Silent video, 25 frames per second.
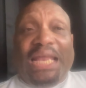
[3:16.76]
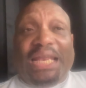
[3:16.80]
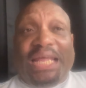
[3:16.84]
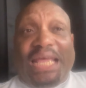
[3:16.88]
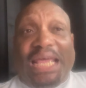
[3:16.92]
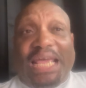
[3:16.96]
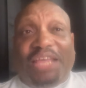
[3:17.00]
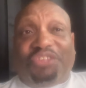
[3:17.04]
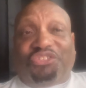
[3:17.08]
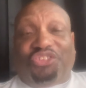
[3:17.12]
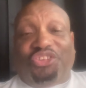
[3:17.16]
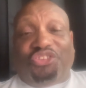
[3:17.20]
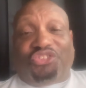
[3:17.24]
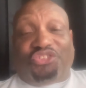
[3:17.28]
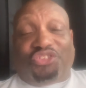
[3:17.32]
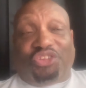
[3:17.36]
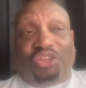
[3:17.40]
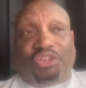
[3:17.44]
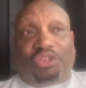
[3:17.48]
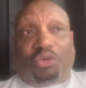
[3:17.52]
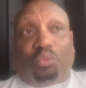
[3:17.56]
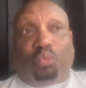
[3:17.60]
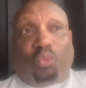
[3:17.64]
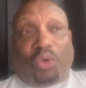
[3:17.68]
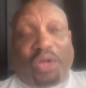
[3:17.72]
SEC
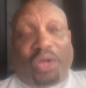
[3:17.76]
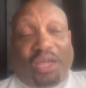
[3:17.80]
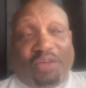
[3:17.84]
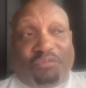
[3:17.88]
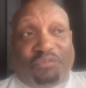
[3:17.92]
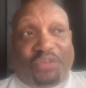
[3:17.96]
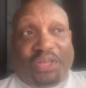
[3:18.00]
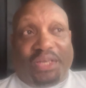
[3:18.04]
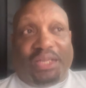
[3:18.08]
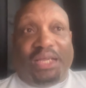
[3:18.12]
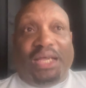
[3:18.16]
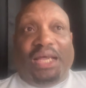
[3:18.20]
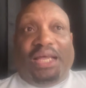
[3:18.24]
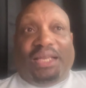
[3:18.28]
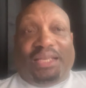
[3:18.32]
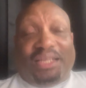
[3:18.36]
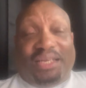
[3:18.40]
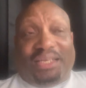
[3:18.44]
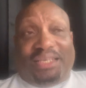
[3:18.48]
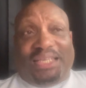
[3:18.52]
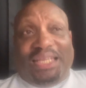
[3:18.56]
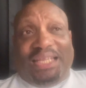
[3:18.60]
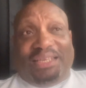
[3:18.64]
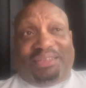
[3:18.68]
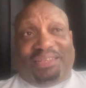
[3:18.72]
is aware of it. The
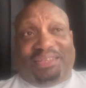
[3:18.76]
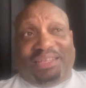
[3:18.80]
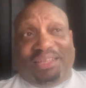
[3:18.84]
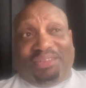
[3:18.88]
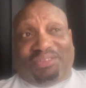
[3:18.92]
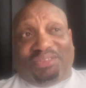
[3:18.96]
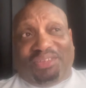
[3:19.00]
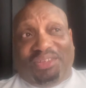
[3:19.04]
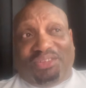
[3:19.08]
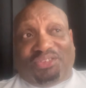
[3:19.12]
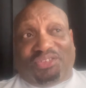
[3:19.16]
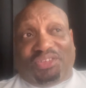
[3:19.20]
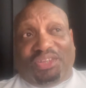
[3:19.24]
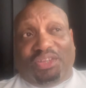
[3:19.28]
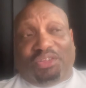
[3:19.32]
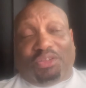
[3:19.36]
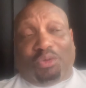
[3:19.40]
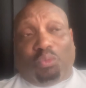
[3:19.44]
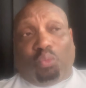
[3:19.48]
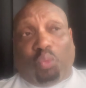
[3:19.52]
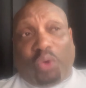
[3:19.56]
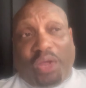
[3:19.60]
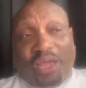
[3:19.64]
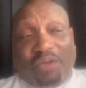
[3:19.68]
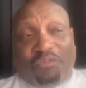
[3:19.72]
DTCC is
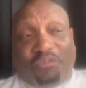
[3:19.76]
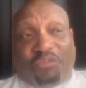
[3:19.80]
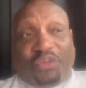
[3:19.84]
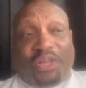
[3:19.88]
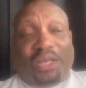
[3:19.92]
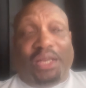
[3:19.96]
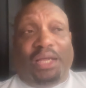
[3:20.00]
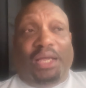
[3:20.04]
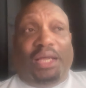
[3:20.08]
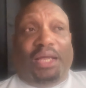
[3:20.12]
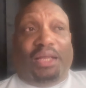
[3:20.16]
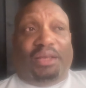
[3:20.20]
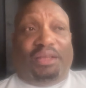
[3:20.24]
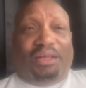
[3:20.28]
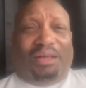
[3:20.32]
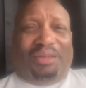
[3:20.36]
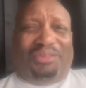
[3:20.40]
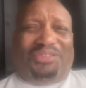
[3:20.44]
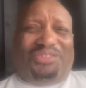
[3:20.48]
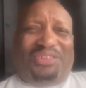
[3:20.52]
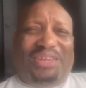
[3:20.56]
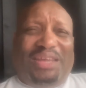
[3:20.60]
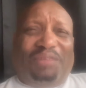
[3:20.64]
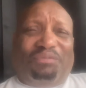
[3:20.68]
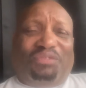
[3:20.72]
aware of it. The
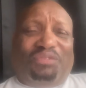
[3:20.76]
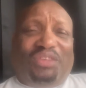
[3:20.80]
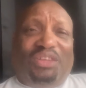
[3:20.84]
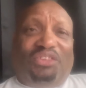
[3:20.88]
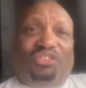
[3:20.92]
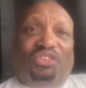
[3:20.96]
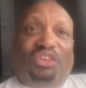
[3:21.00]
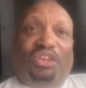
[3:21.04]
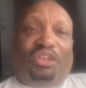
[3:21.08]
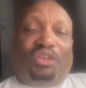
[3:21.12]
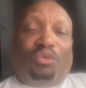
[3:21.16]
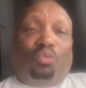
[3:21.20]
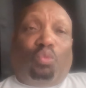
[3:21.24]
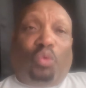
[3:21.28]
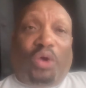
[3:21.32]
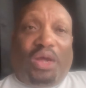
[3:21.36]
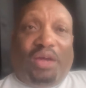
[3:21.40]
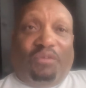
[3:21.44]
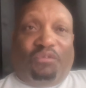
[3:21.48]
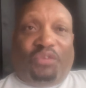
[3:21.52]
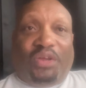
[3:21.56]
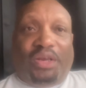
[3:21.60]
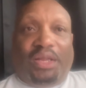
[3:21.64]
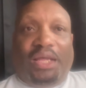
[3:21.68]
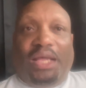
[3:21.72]
CFTC is
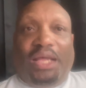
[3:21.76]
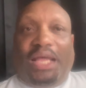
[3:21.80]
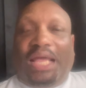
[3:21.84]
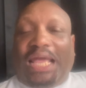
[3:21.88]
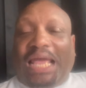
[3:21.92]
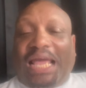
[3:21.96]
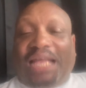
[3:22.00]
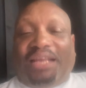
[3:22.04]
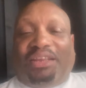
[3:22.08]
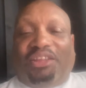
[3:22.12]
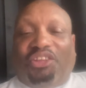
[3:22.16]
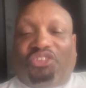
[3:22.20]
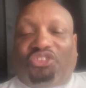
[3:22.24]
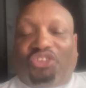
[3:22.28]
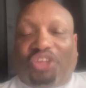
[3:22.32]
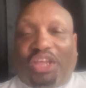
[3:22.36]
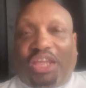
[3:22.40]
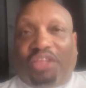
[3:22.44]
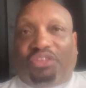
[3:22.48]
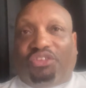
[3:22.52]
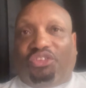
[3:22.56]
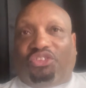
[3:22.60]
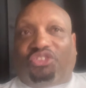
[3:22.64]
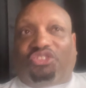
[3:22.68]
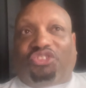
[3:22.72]
aware of it. And this
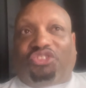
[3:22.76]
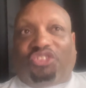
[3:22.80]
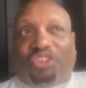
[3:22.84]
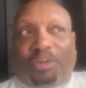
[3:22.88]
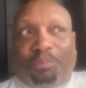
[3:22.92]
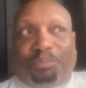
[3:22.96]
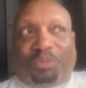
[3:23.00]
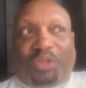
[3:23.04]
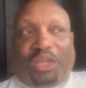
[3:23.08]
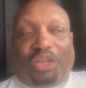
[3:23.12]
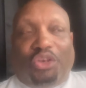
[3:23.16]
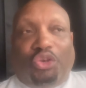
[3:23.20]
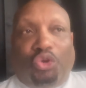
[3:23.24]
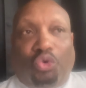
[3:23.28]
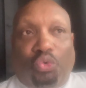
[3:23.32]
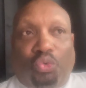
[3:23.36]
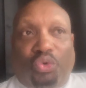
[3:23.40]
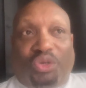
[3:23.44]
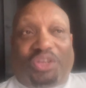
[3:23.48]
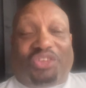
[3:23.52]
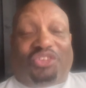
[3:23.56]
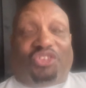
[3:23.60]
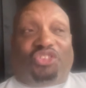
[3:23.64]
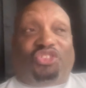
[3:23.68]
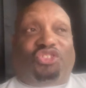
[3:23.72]
isn't something new.
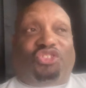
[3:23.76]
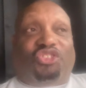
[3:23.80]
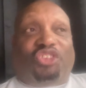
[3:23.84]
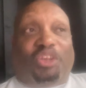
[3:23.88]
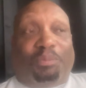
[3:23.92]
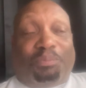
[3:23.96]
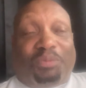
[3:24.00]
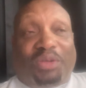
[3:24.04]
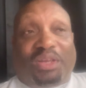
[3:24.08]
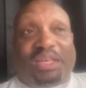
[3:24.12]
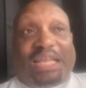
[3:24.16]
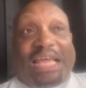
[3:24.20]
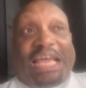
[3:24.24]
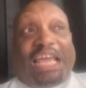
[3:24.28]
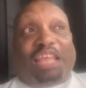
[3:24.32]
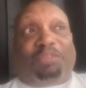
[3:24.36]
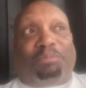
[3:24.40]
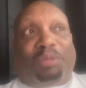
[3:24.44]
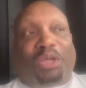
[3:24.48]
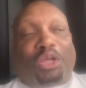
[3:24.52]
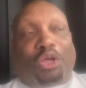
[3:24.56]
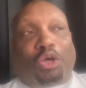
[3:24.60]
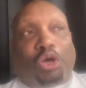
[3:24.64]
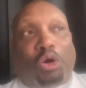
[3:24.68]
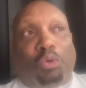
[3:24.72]
This is something that has
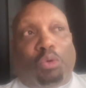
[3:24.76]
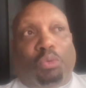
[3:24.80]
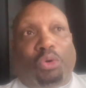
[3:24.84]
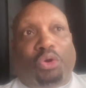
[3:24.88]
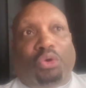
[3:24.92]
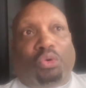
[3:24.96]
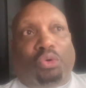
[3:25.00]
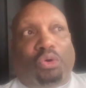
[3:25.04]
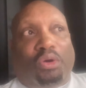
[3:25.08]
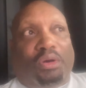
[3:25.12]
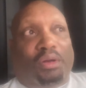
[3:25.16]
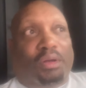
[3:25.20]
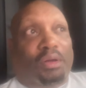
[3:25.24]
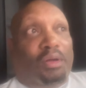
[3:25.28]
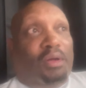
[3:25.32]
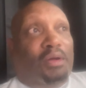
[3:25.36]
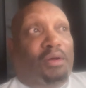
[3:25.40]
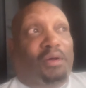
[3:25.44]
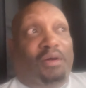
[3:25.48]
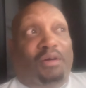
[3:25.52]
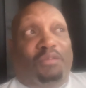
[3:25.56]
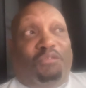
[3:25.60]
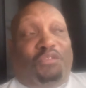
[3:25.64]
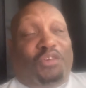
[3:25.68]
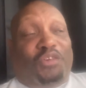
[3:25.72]
been going on
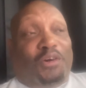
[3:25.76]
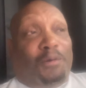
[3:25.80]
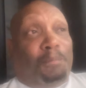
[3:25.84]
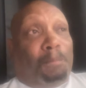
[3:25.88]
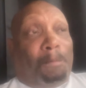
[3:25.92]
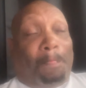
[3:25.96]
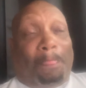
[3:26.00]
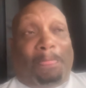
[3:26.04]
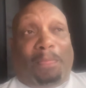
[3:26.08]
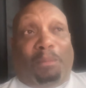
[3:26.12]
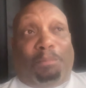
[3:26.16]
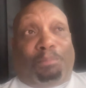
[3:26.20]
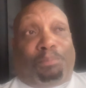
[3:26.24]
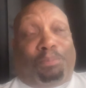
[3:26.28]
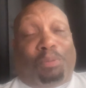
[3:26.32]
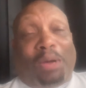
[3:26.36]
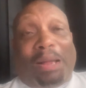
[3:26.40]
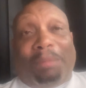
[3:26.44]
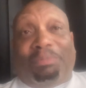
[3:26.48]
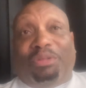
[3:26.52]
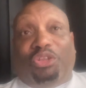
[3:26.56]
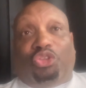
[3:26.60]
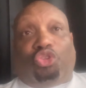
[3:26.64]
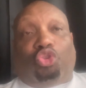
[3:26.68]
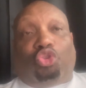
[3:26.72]
for
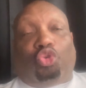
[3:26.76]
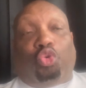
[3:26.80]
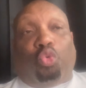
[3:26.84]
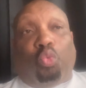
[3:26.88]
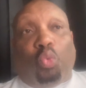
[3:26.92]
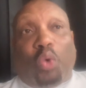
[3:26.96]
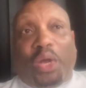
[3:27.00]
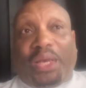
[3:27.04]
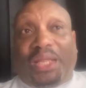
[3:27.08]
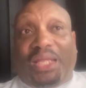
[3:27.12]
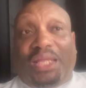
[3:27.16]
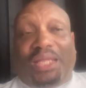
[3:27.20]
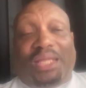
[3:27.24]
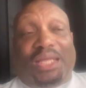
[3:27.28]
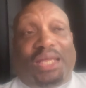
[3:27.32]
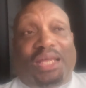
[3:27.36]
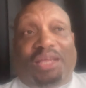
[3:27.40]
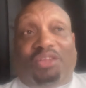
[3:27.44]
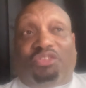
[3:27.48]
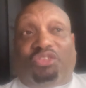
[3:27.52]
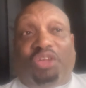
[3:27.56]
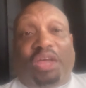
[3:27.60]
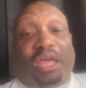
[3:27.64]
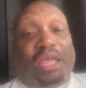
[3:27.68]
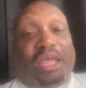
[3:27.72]
probably 20
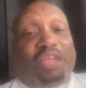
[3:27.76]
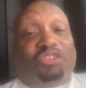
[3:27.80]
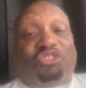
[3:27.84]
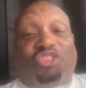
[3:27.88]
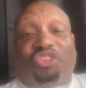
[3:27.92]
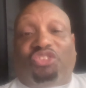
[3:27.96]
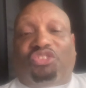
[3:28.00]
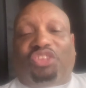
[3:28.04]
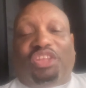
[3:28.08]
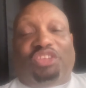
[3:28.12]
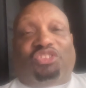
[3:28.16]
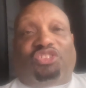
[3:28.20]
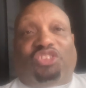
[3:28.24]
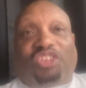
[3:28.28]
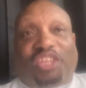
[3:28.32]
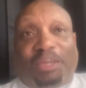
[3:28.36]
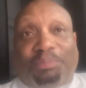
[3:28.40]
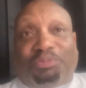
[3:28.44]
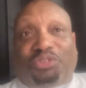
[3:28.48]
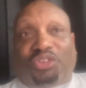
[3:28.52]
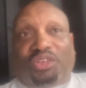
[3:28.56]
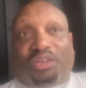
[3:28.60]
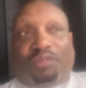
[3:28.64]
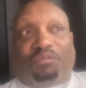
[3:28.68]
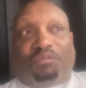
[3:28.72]
years since the
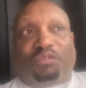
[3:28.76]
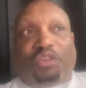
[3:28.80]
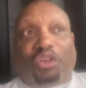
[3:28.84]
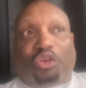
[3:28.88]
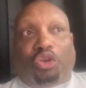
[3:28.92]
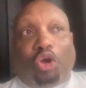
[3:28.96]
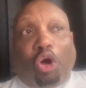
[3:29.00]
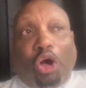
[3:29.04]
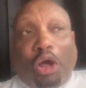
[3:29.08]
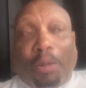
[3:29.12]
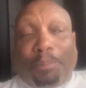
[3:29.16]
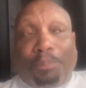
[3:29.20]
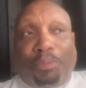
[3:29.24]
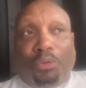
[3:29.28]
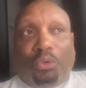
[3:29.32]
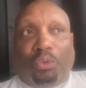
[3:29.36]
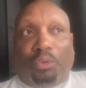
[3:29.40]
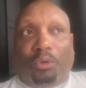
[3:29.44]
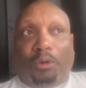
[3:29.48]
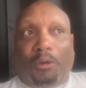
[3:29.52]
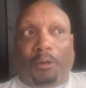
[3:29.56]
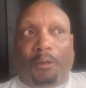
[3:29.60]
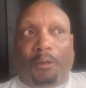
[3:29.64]
inception of the dog pool.